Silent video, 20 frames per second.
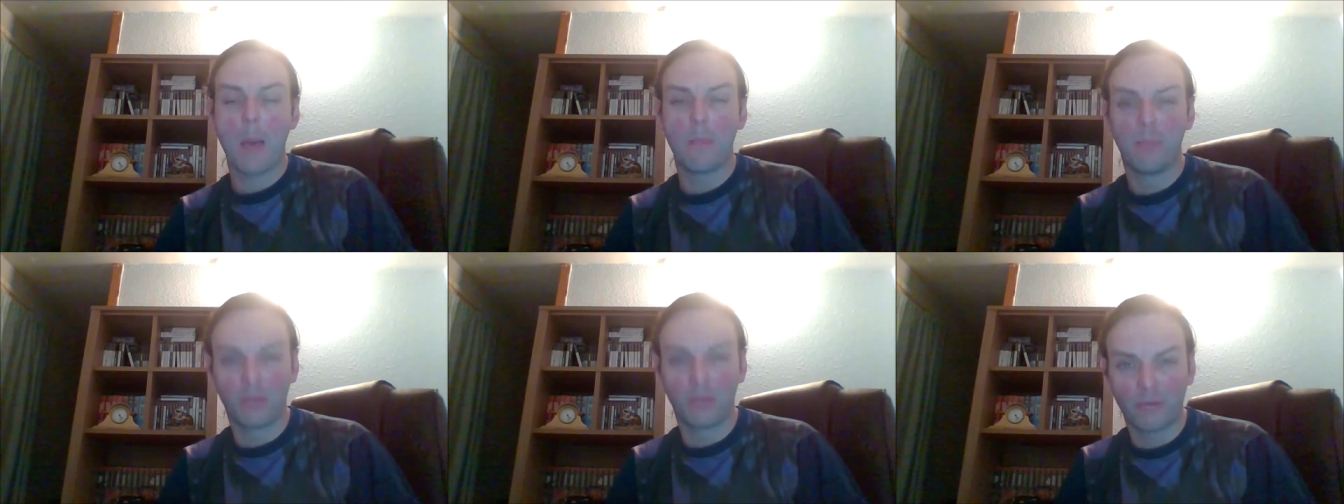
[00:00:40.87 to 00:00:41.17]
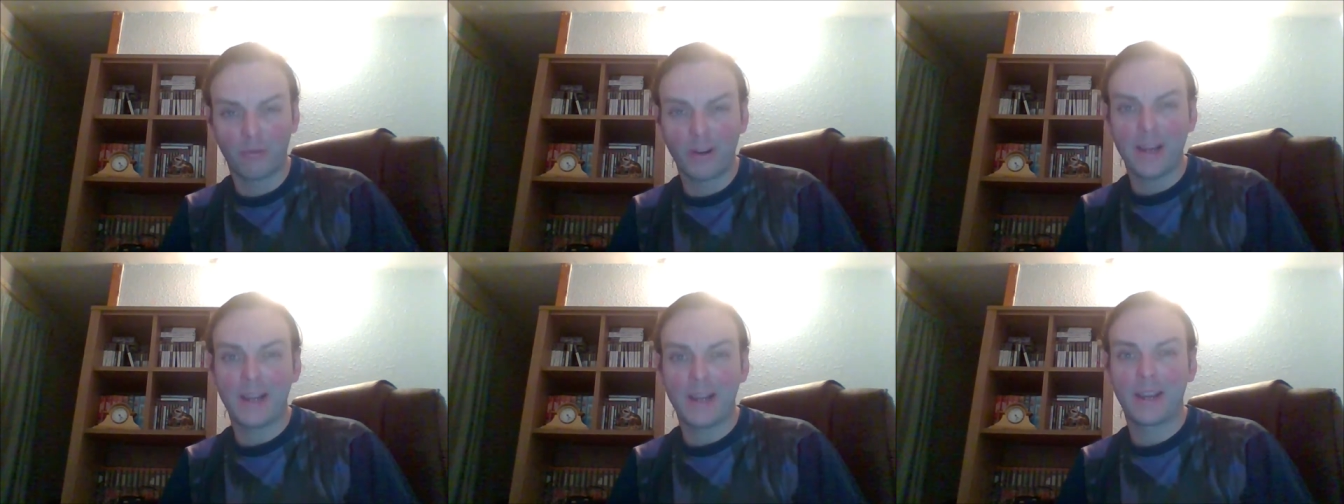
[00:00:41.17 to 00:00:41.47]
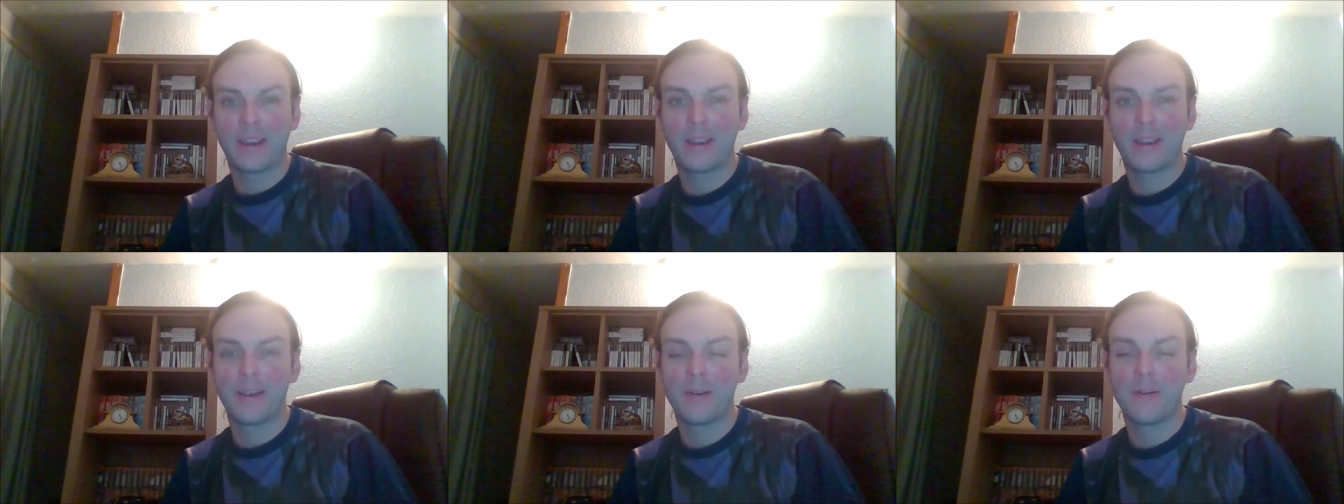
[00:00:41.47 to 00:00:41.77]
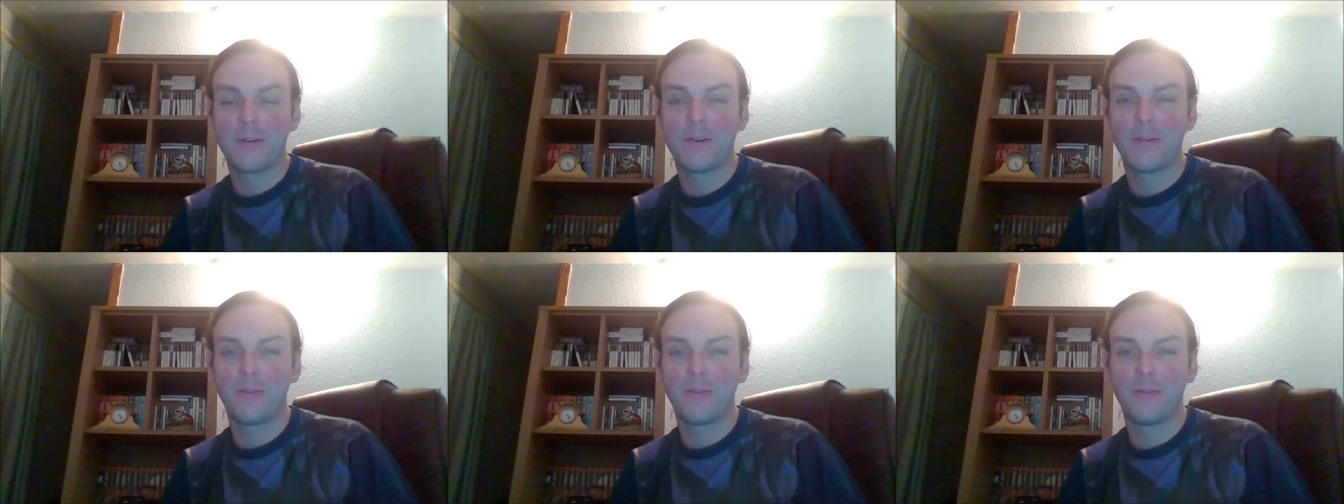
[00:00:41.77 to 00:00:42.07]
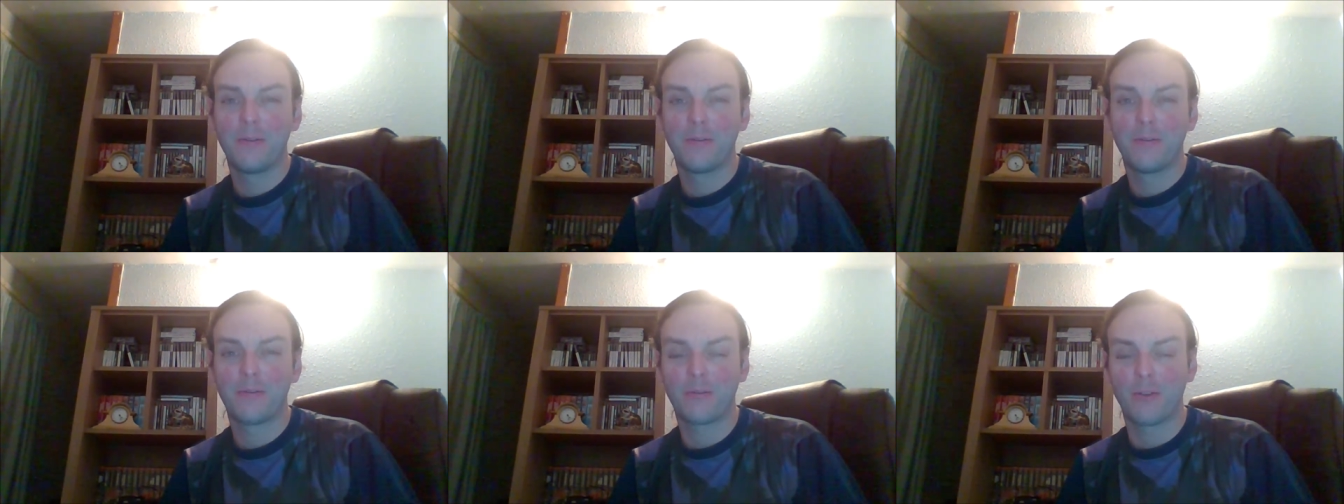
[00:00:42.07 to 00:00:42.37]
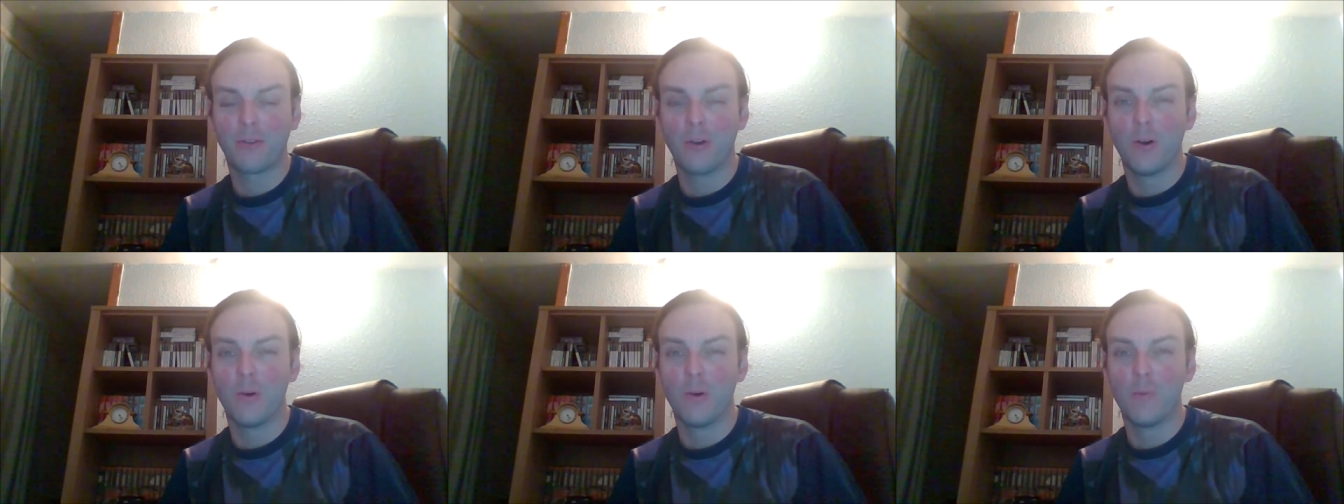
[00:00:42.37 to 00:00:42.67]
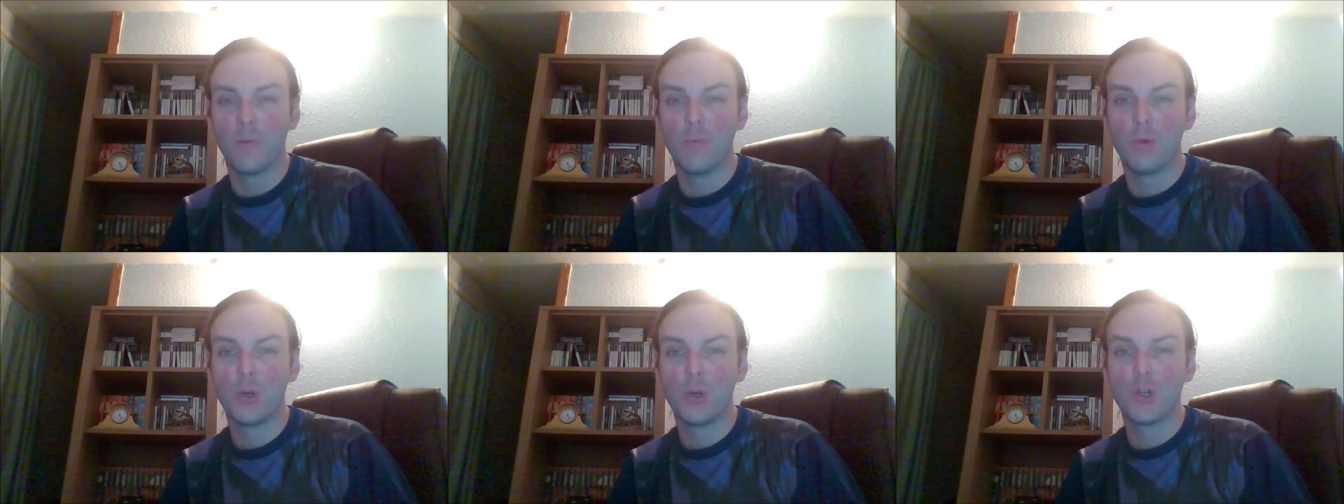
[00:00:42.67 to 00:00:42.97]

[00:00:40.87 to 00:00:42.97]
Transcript: break from